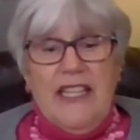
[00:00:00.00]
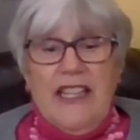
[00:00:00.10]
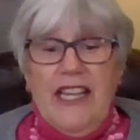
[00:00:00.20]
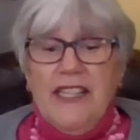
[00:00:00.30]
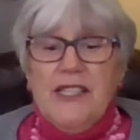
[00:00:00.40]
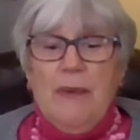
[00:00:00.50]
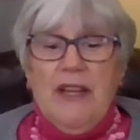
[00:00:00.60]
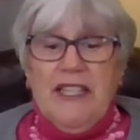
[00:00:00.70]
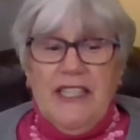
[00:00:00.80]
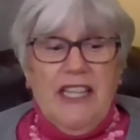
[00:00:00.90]
they
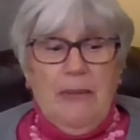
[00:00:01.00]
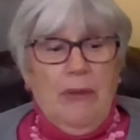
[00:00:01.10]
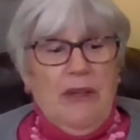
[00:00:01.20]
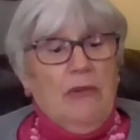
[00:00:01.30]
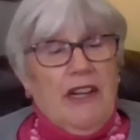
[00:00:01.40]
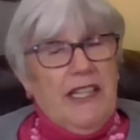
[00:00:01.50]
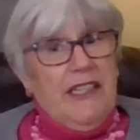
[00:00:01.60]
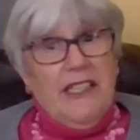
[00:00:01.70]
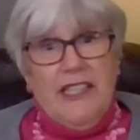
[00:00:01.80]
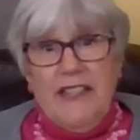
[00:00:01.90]
expected they'd be
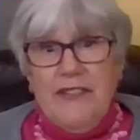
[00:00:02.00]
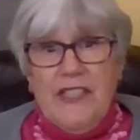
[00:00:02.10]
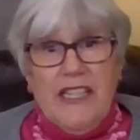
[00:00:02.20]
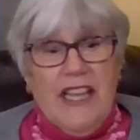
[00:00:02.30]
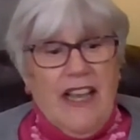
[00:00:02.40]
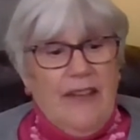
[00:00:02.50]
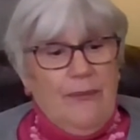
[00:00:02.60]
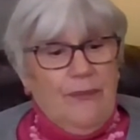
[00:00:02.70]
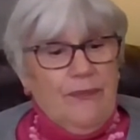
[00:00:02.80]
running the lifts again.